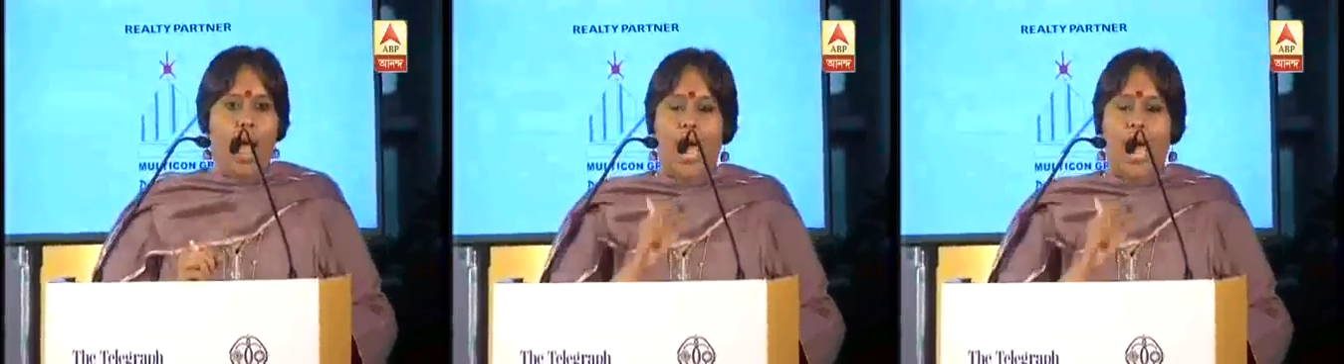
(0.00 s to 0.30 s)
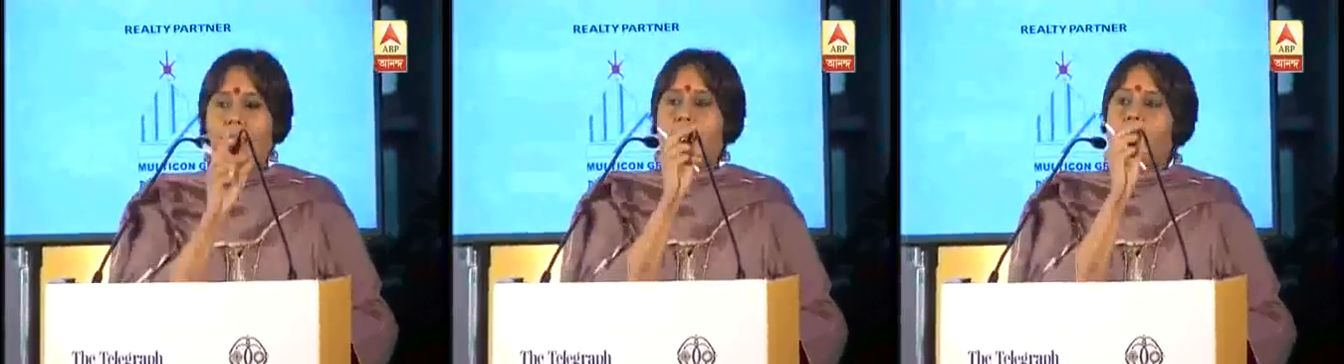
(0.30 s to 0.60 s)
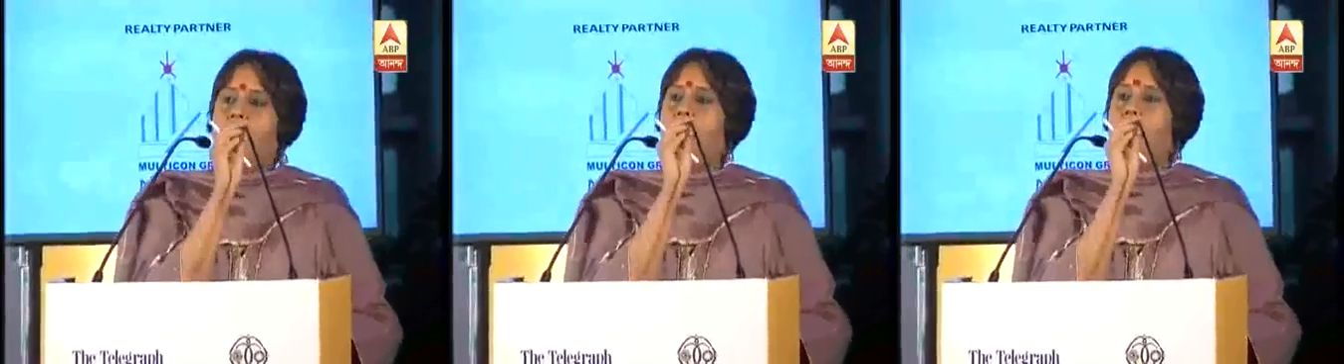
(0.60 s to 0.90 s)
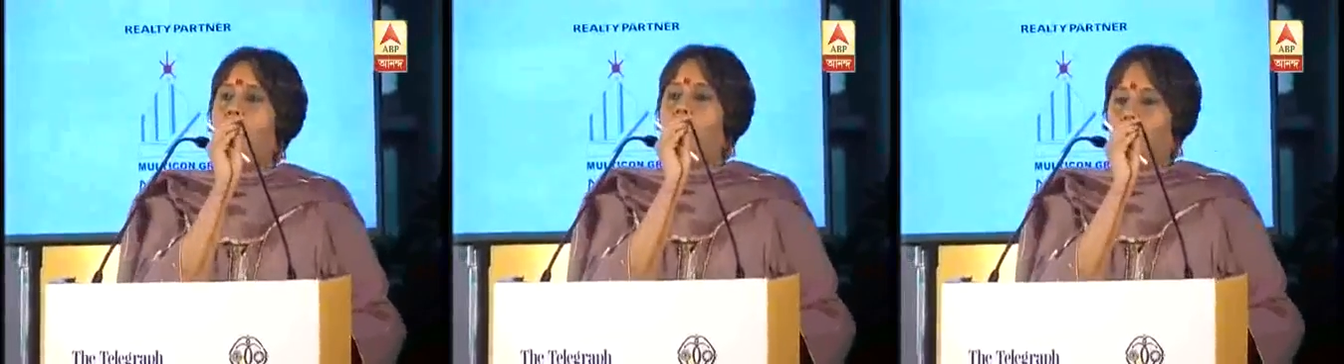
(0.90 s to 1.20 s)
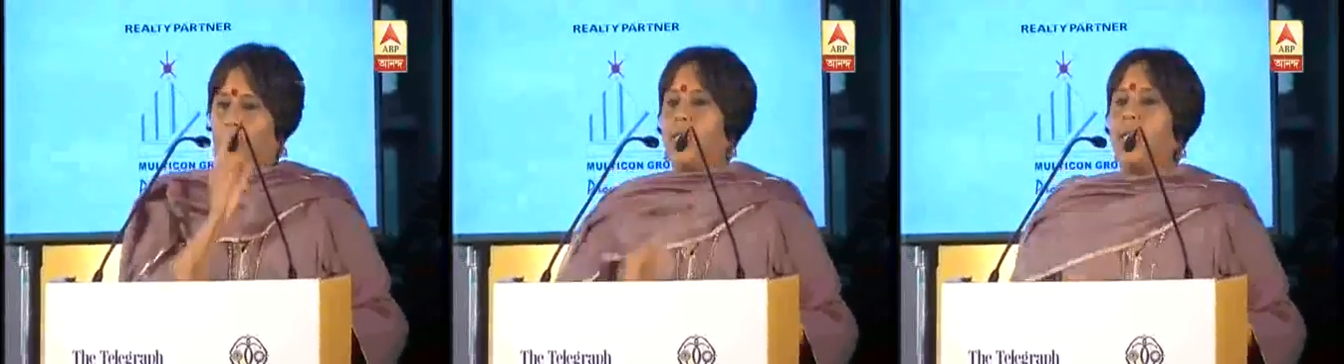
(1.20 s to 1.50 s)
I said, can you,
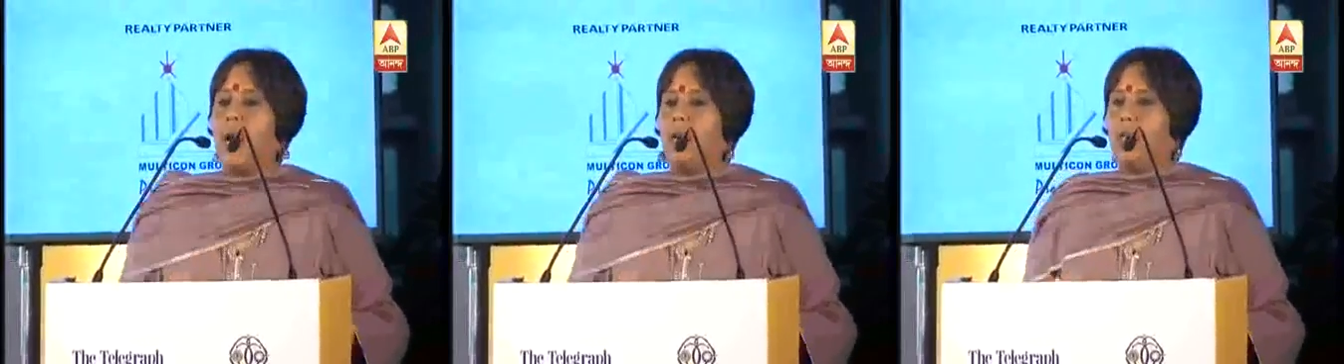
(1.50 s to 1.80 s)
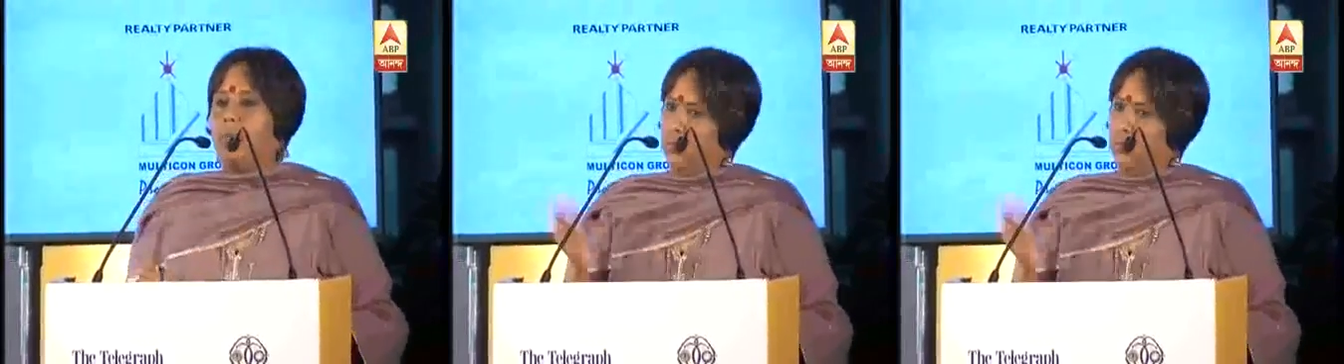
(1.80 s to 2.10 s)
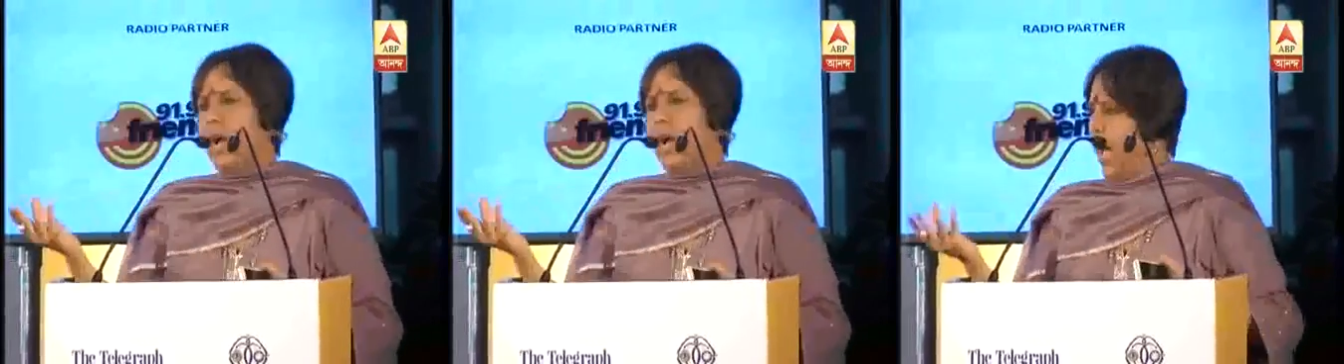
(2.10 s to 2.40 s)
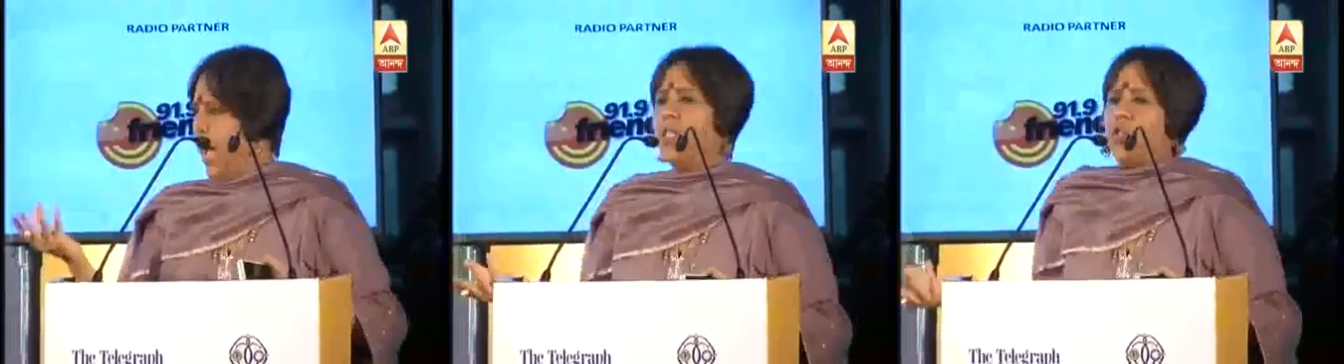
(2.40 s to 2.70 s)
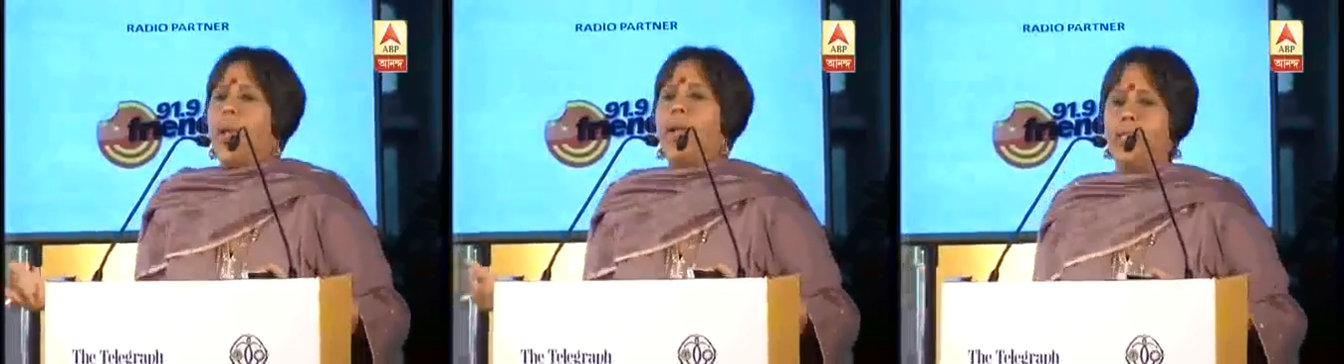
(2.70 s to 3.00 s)
to this young man,
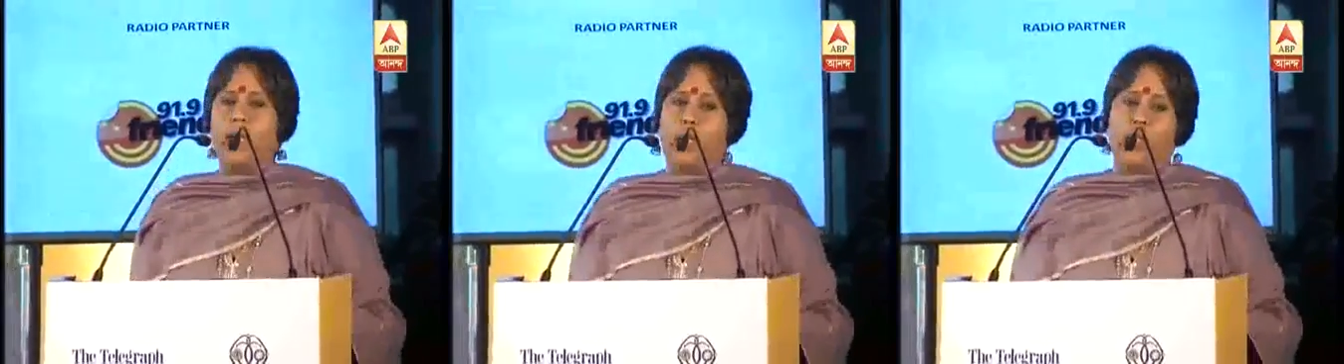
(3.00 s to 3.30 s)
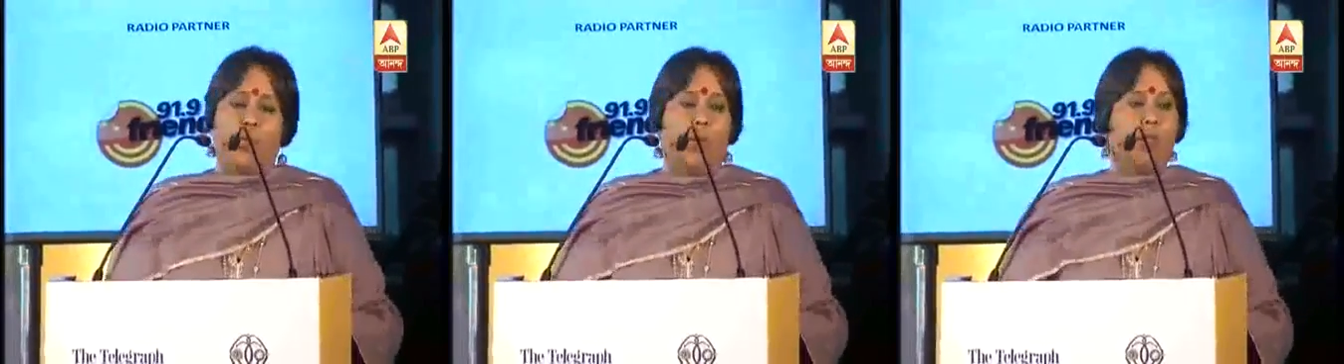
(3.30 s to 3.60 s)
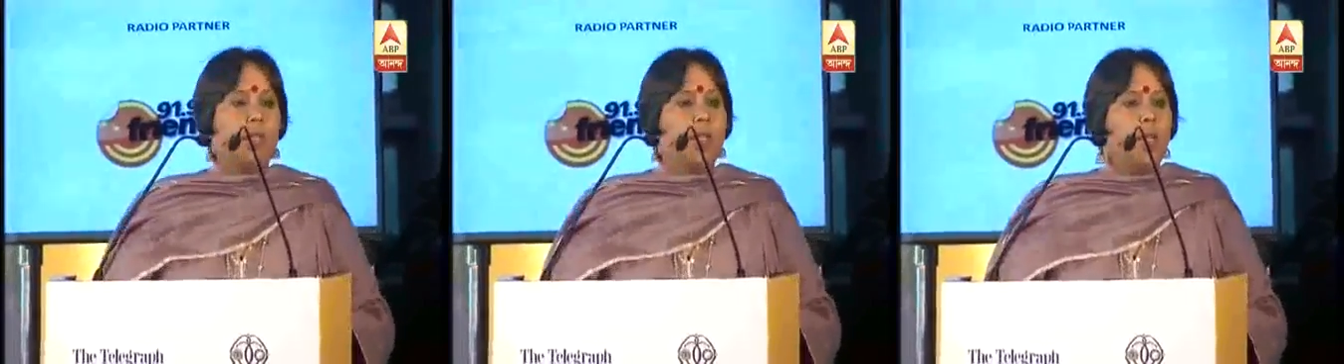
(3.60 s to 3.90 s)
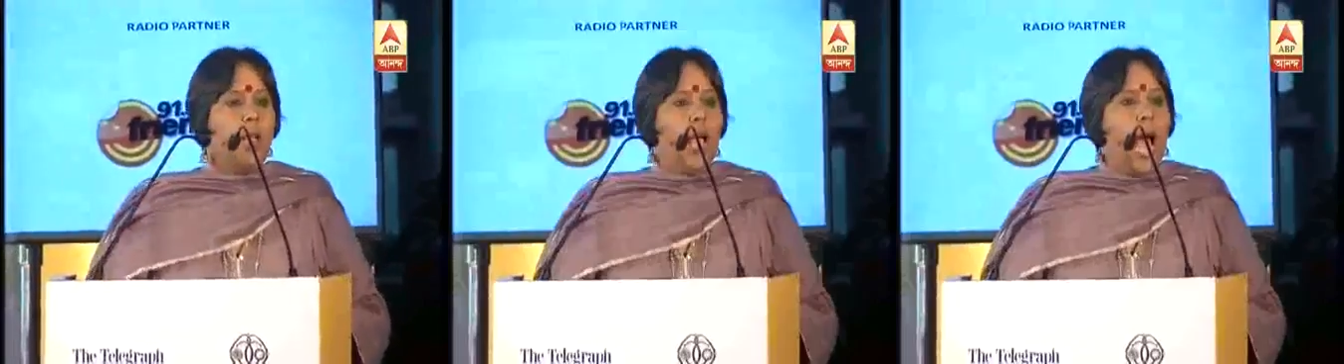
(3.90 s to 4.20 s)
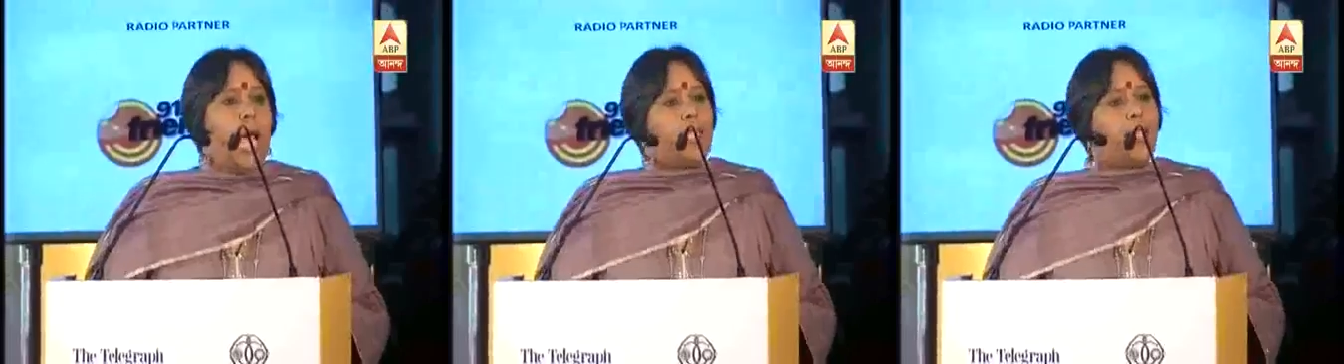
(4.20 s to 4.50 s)
he's 28 years old,
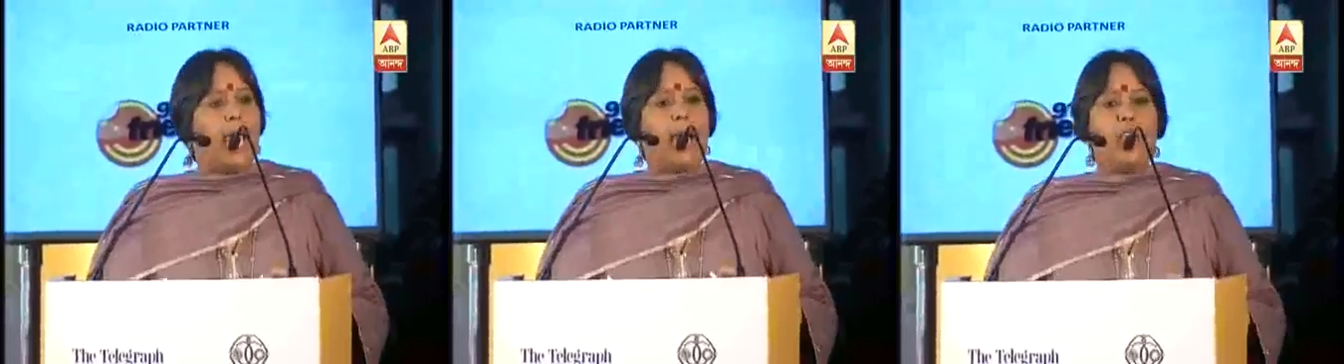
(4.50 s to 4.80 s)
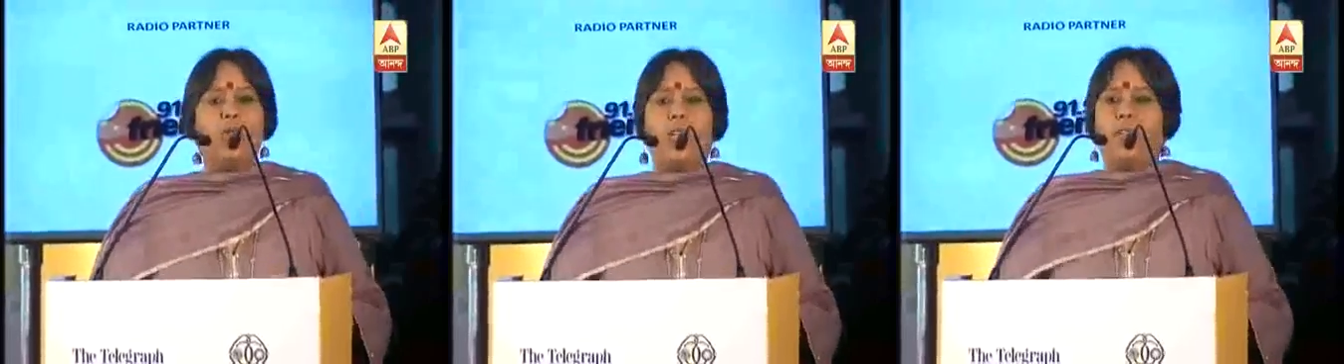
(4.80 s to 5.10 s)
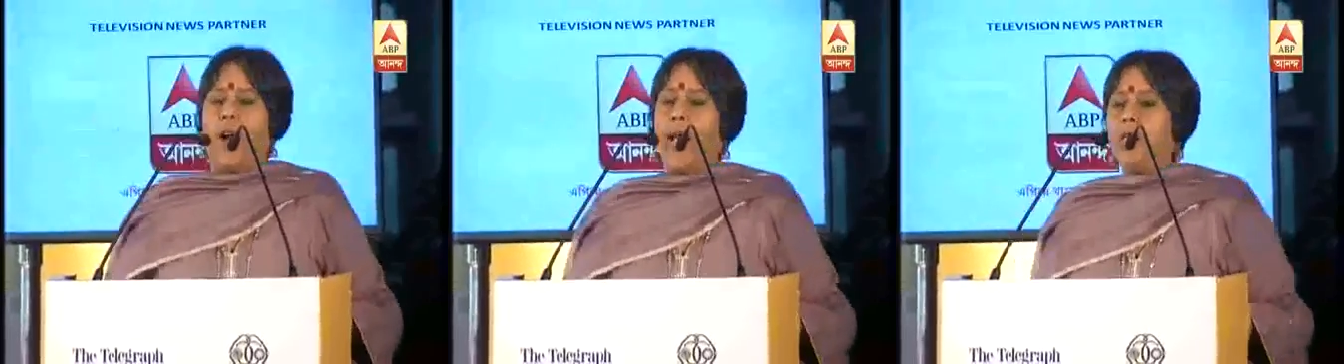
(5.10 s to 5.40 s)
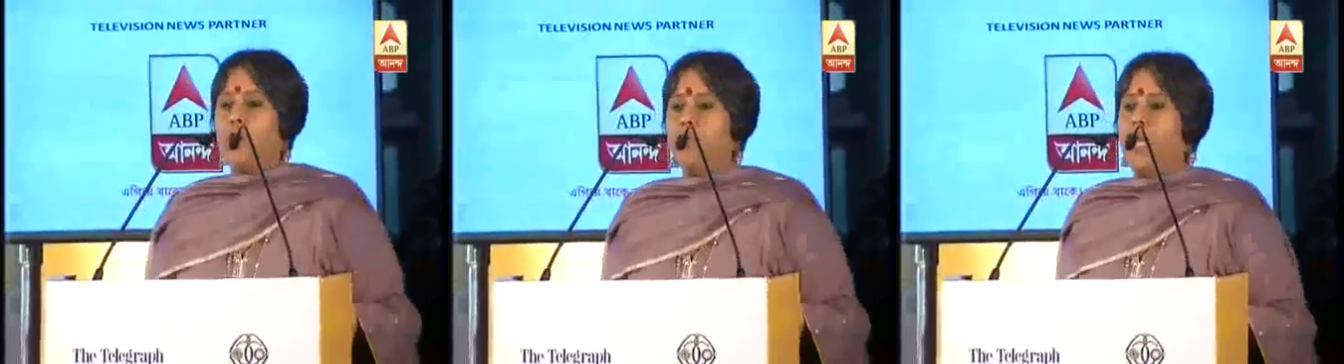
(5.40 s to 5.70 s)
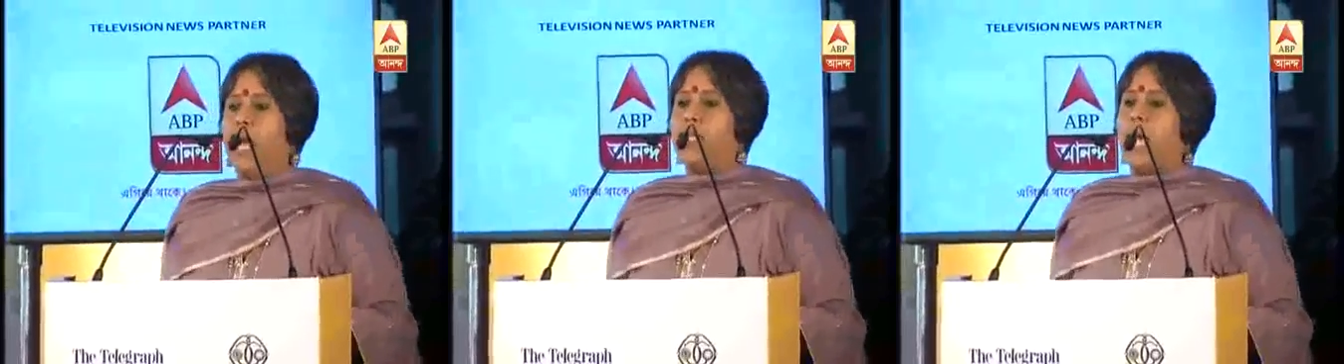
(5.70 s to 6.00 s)
I said, can you define to me
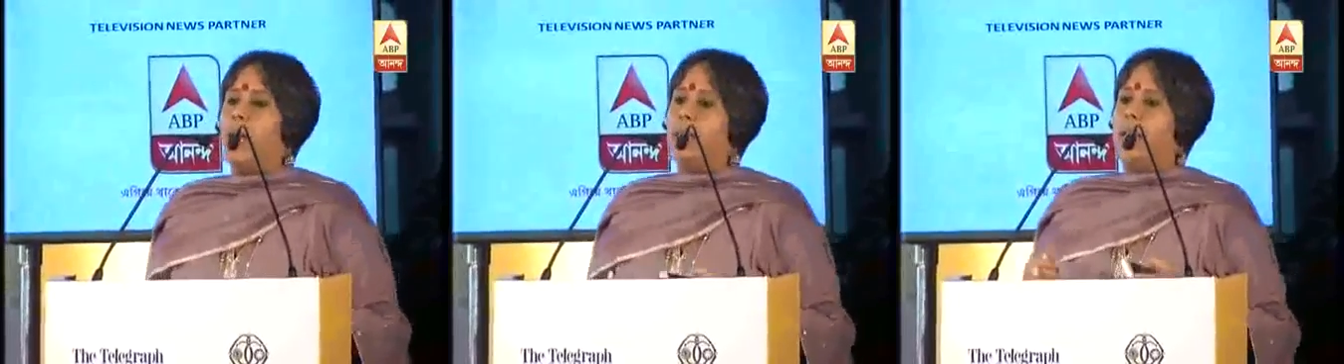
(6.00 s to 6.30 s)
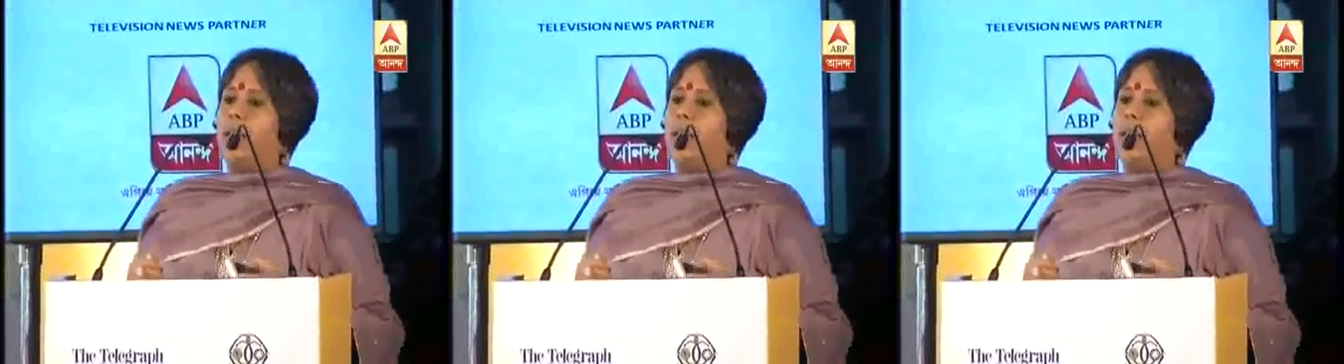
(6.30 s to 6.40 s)
azadi